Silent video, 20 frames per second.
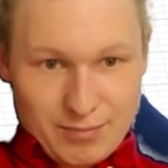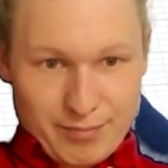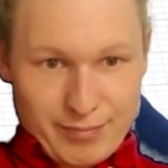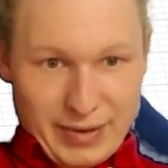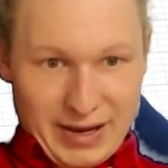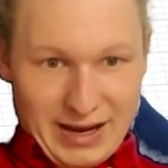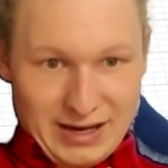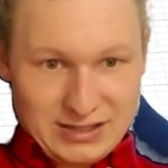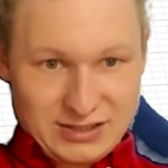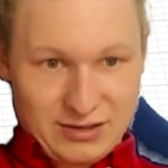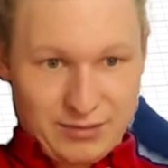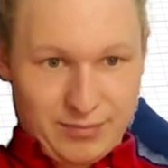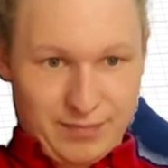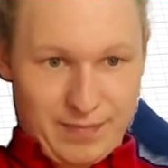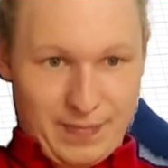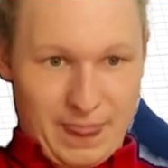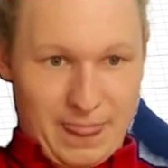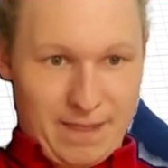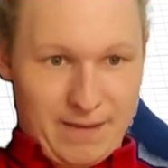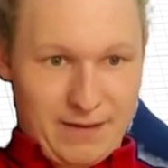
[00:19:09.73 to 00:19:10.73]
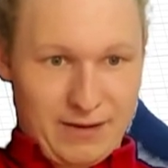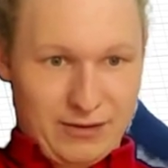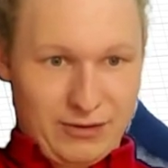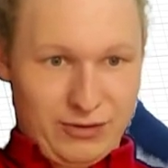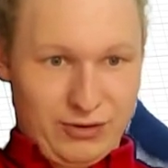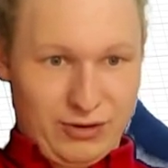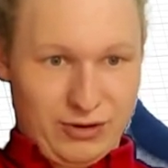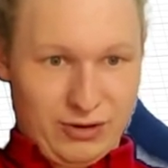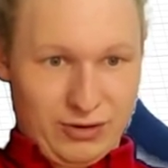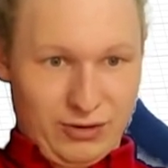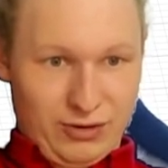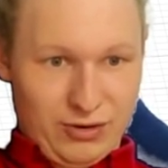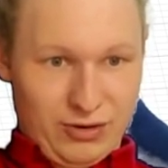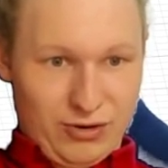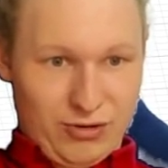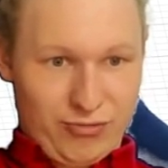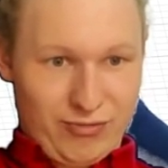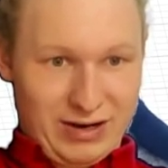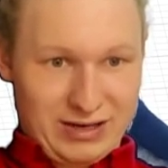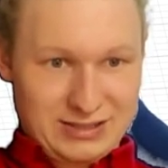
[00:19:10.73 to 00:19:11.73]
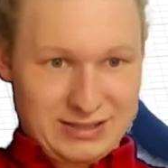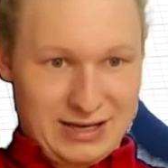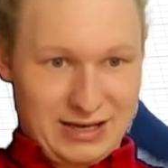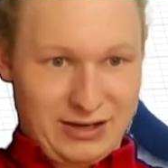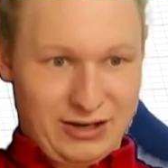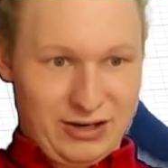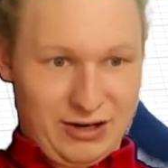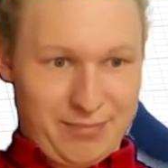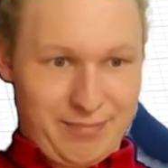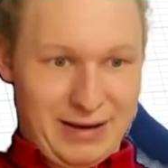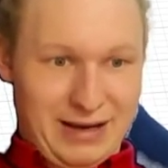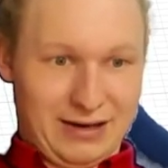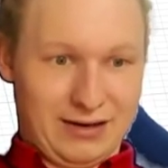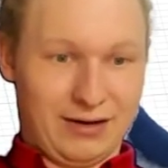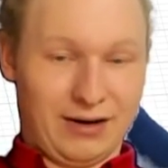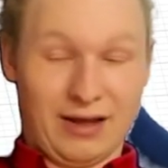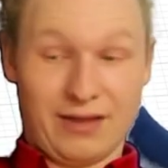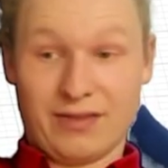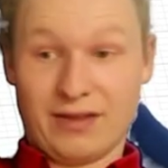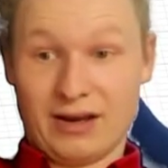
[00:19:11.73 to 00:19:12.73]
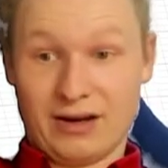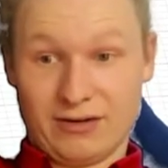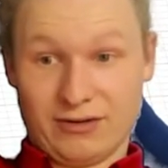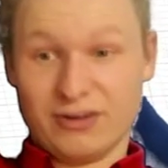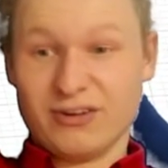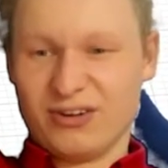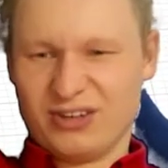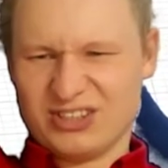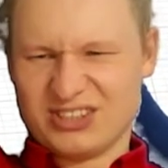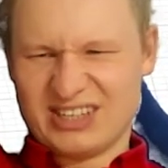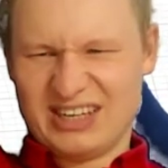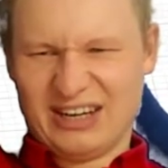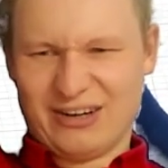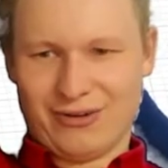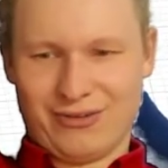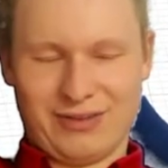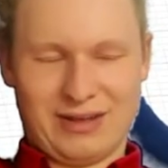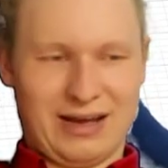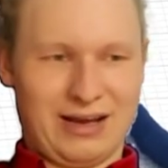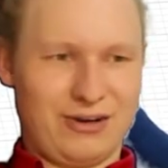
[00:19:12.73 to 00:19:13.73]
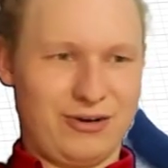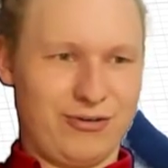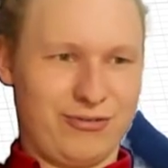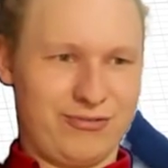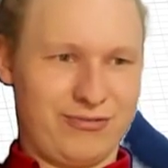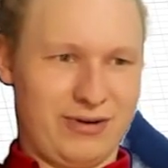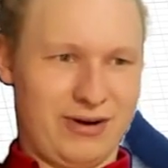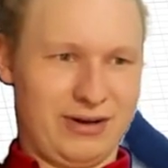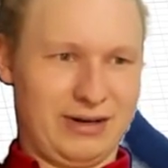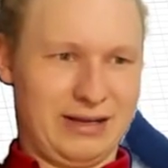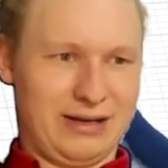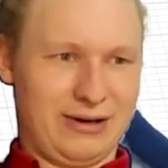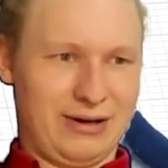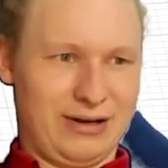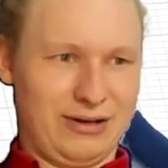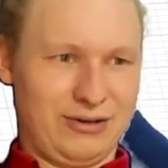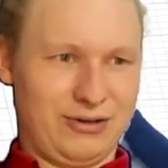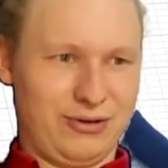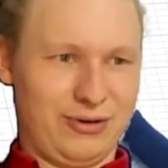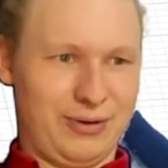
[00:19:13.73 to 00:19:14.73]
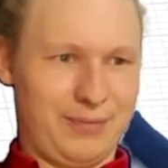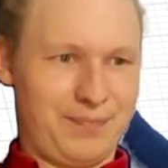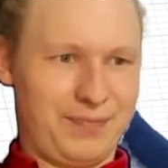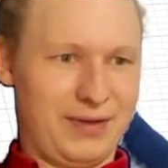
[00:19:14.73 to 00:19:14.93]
pattern, and you can go rectangular pattern, and then just click on that and you'll find out how to do it.